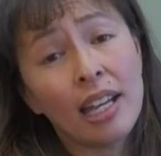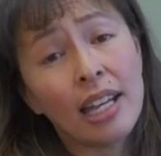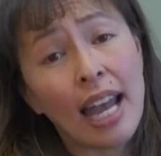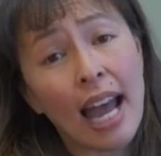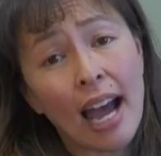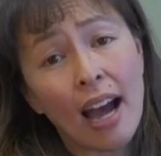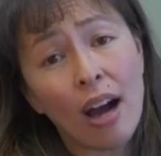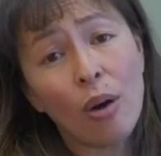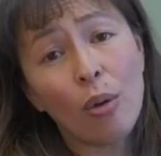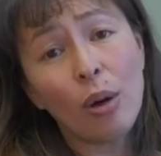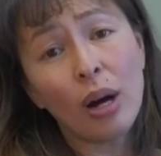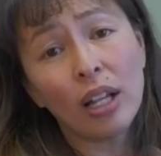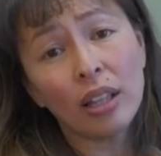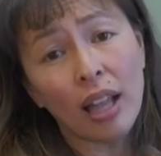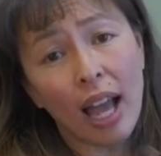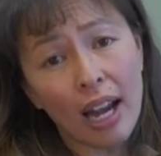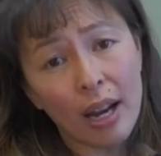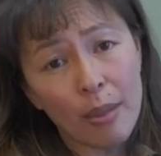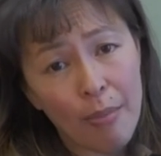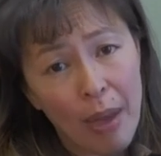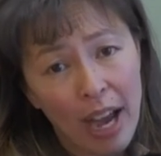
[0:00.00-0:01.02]
Now, a
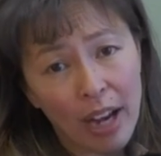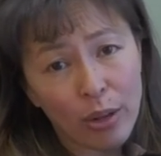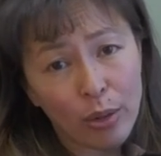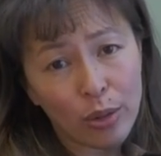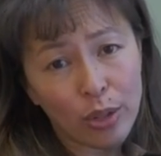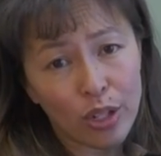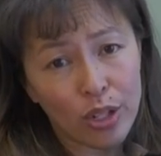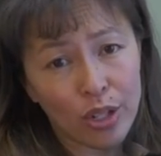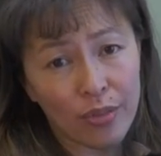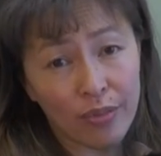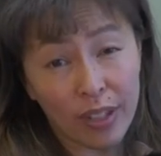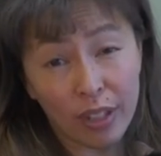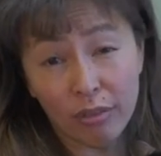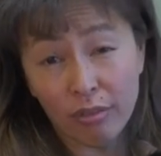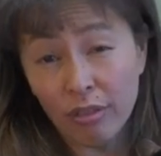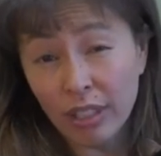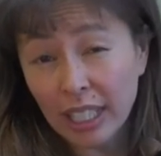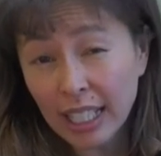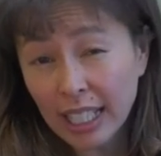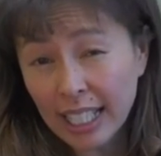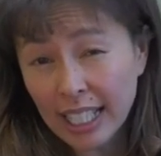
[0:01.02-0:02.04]
lot of pet owners feel
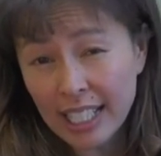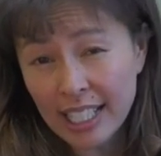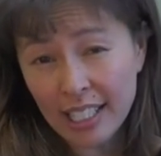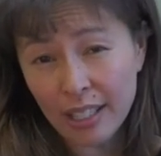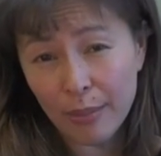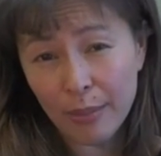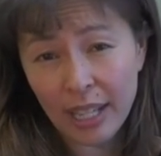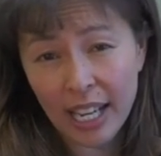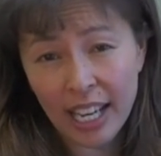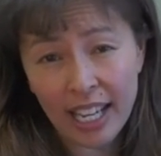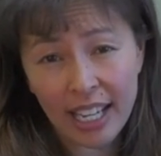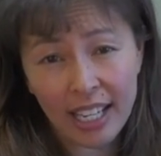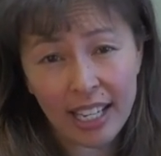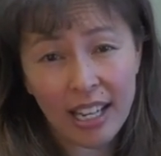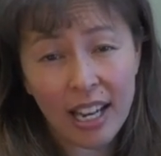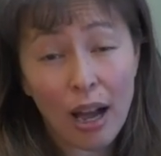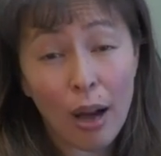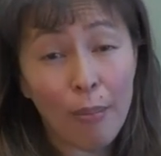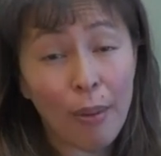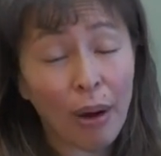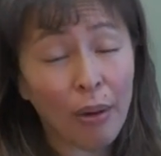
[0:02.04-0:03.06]
really
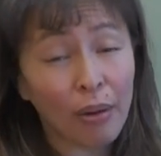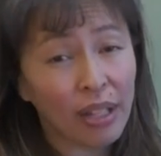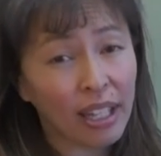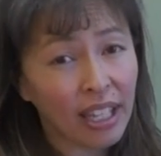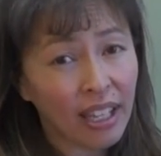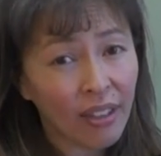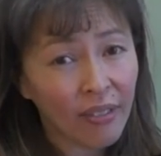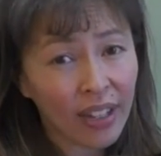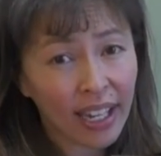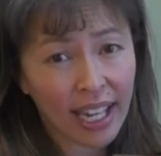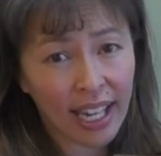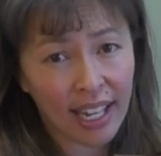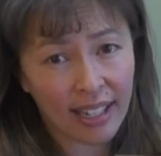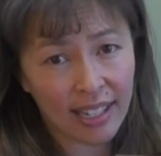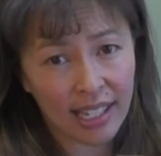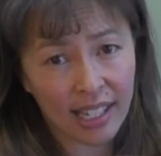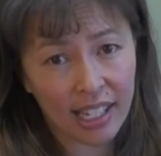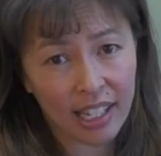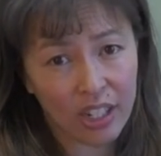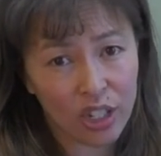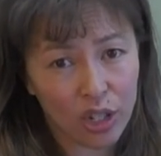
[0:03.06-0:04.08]
intimidated about giving
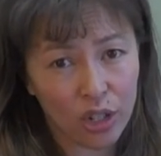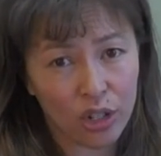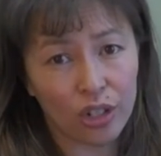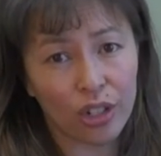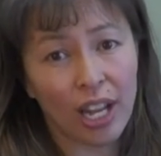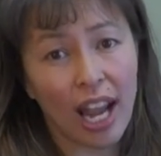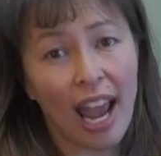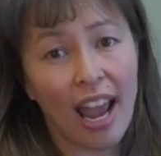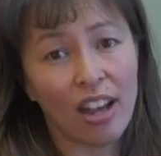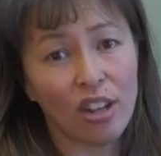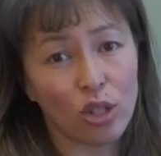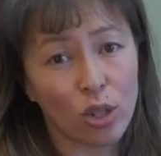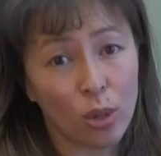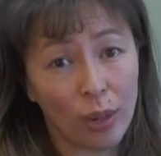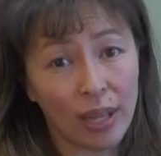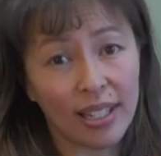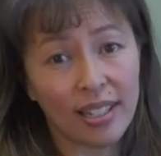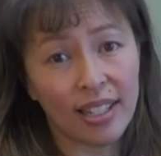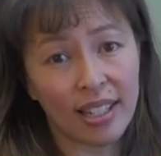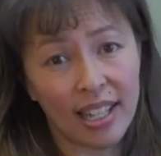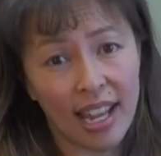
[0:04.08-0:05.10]
insulin to their cat
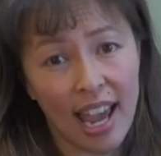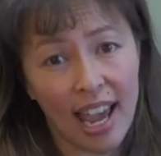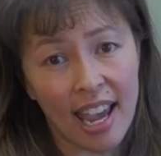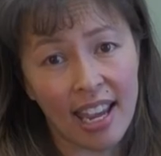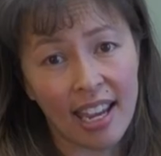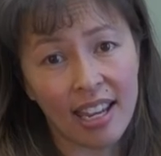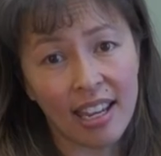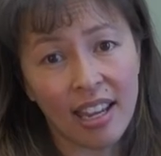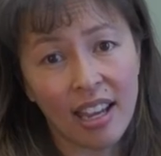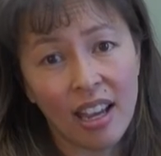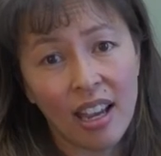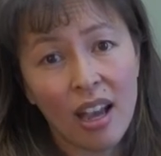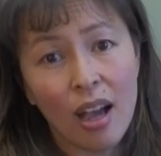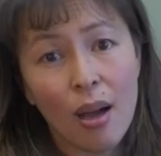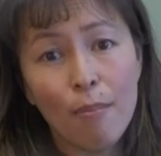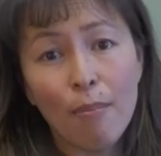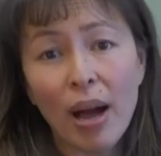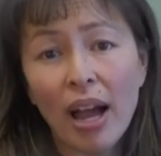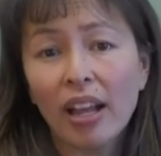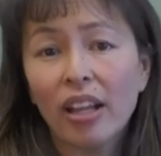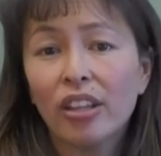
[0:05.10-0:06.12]
twice a day,
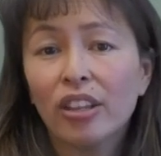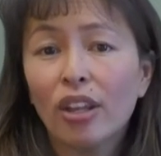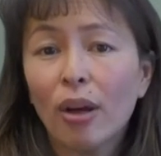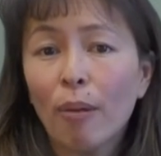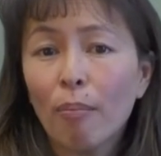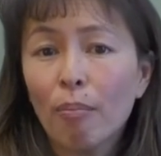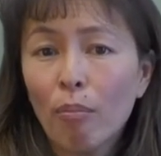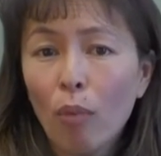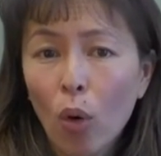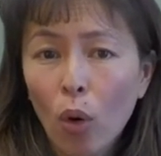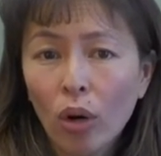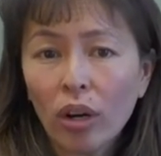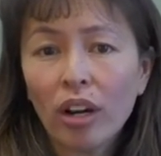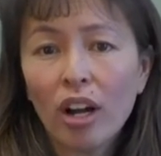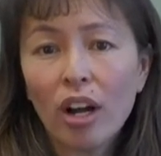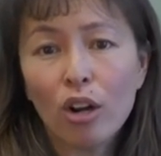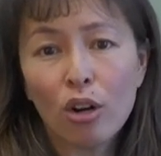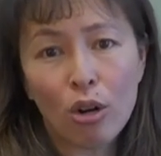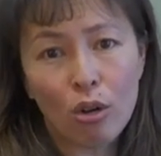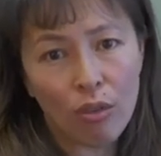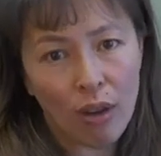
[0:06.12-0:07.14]
but the more
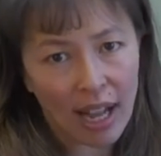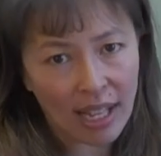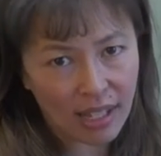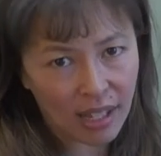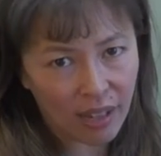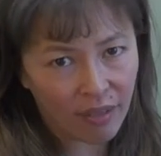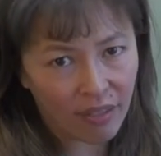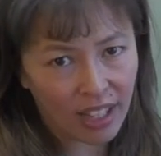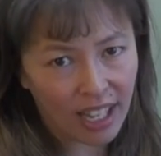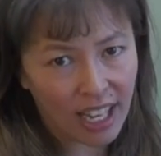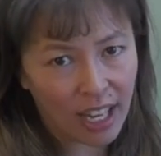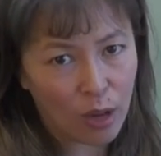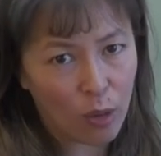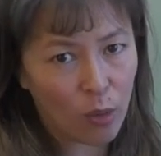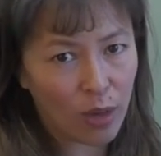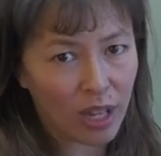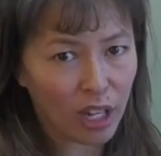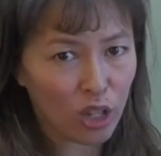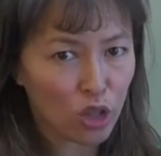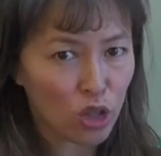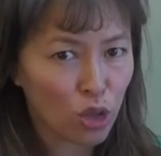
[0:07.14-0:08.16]
aggressively
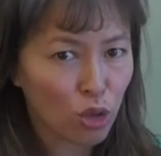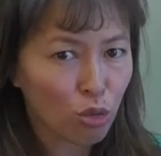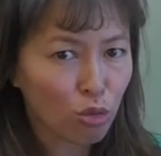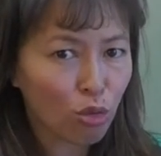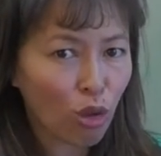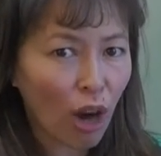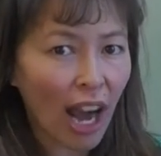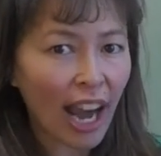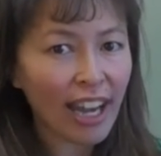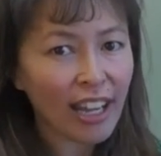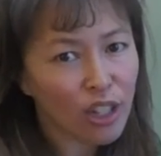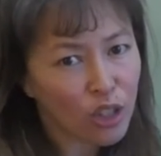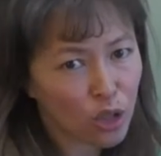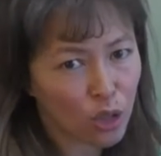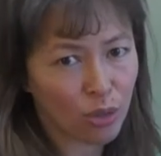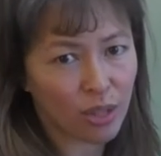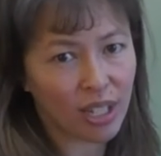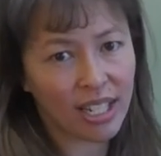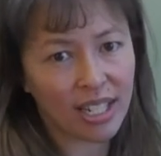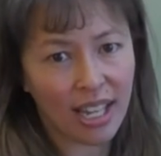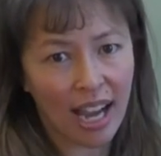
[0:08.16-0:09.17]
we can try to
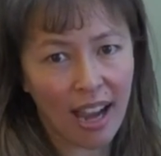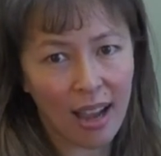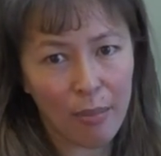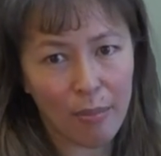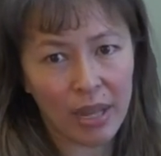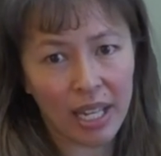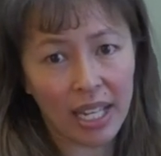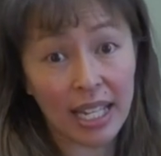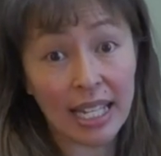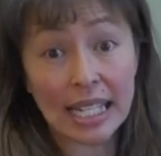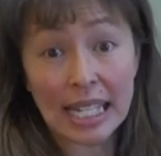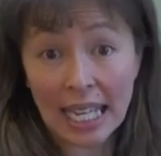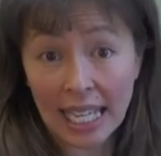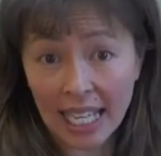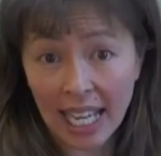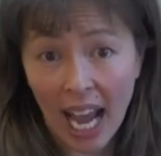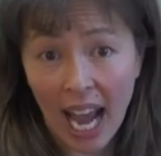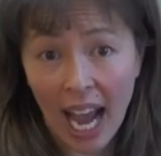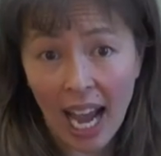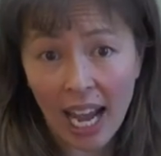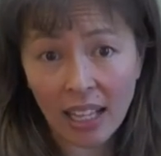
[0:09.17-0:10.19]
treat diabetes in
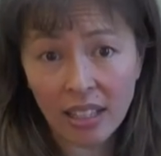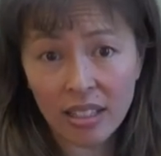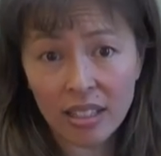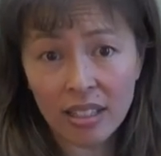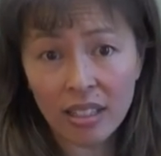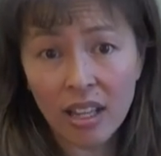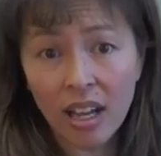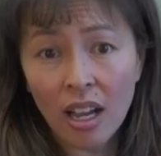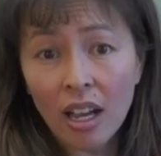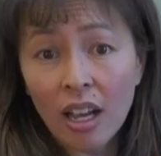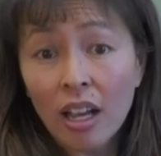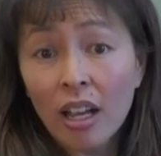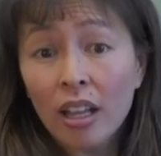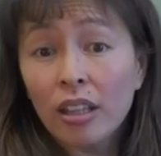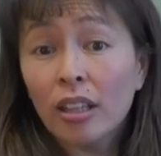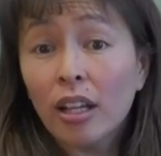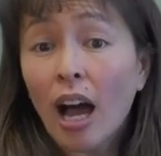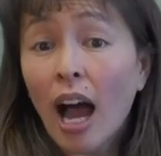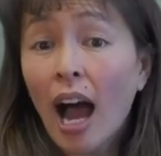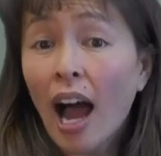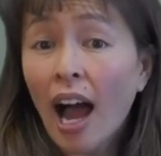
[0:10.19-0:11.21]
cats,
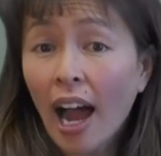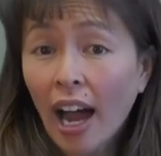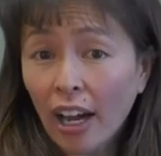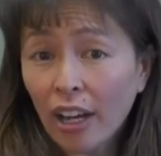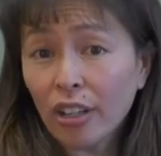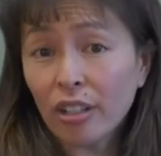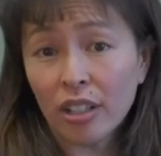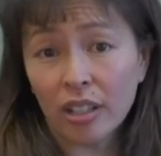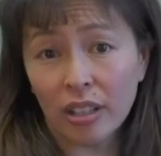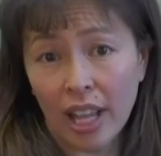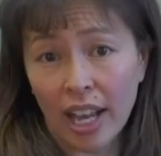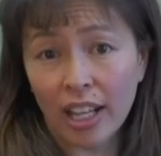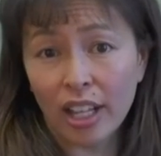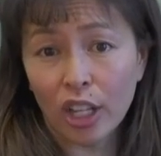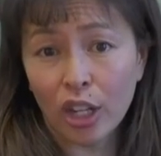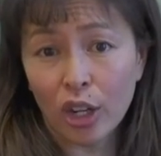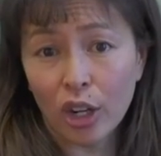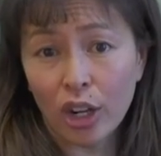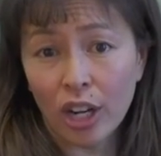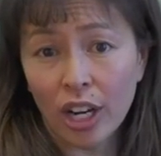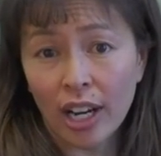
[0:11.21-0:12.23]
the higher the
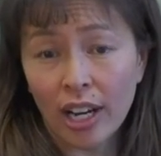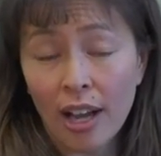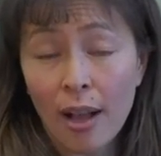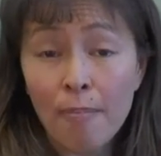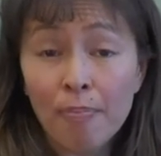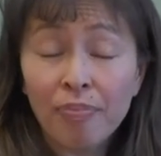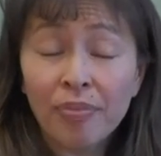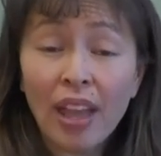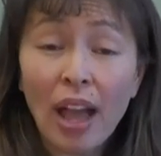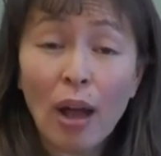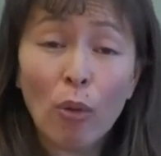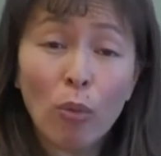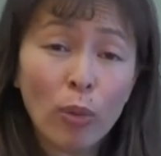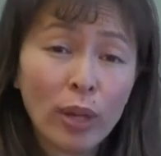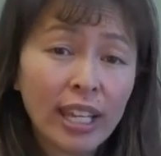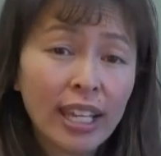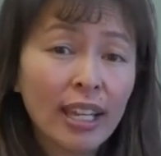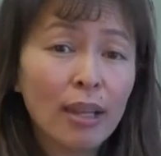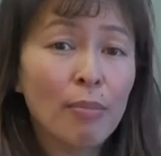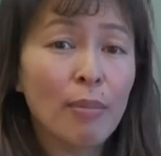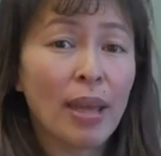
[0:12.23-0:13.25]
likelihood that
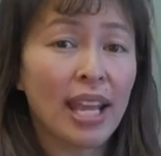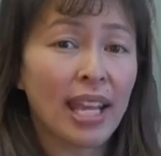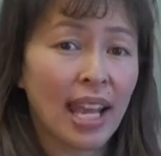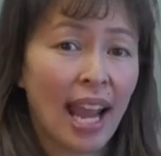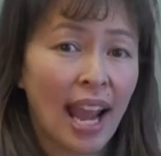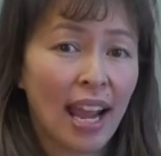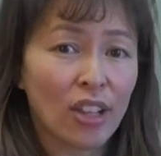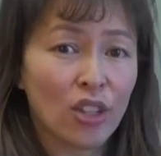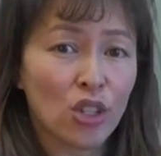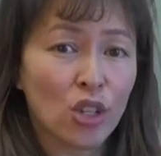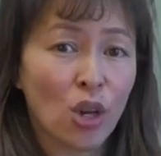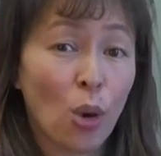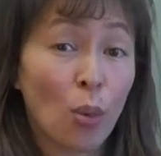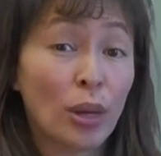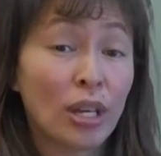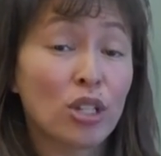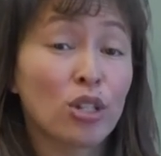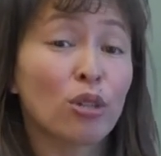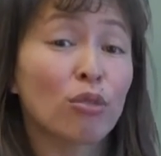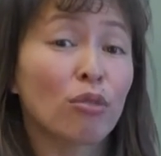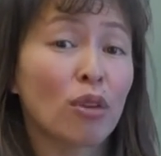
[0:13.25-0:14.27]
we can make cats go
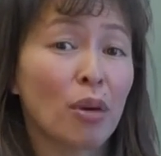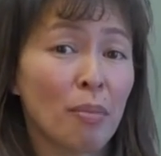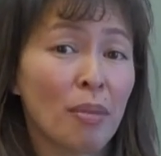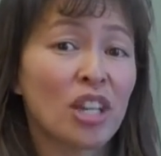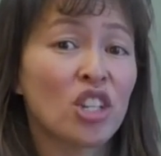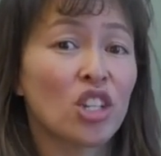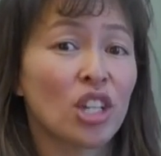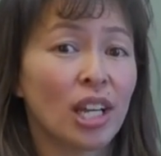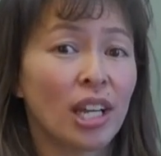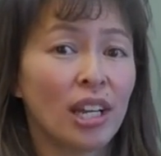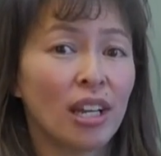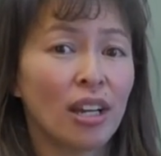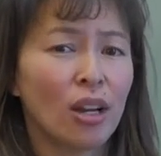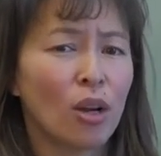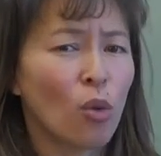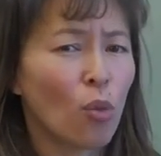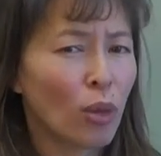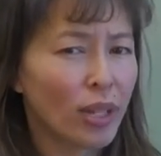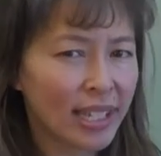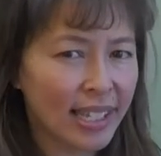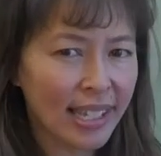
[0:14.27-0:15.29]
into remission.
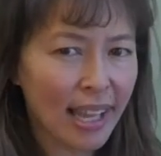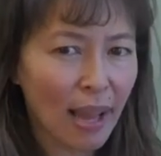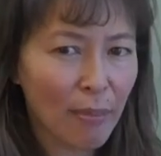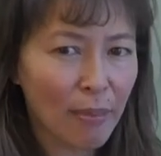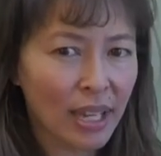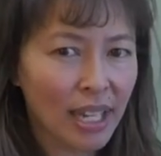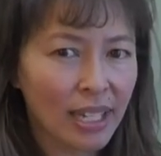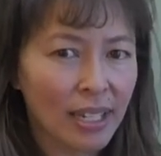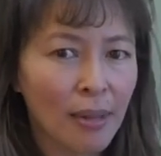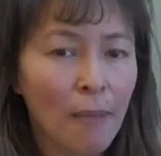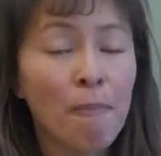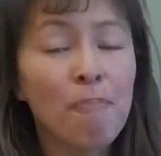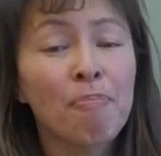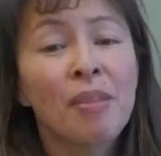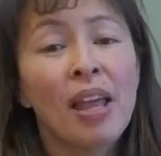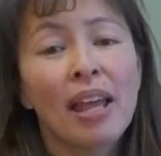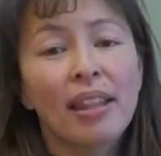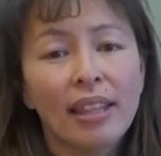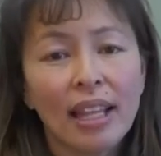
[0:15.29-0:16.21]
What does that mean?